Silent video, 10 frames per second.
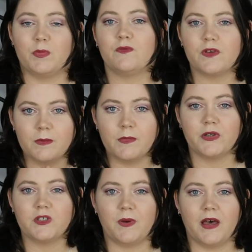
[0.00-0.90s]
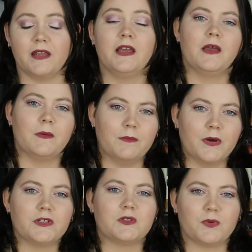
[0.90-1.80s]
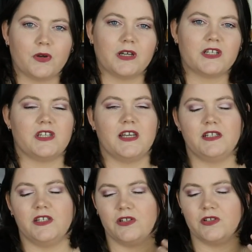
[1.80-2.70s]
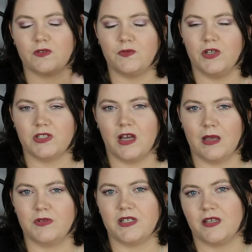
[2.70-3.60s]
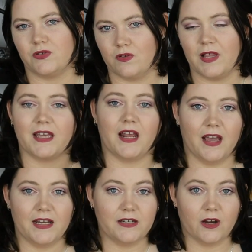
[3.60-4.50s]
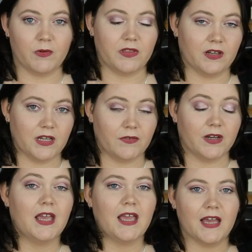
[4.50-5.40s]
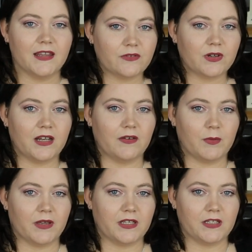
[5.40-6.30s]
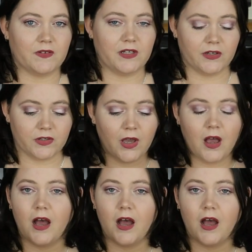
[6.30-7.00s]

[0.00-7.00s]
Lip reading: But for the most part, most products you need to use a few times to get sort of like an idea on whether you love it. And that's what I love about these videos.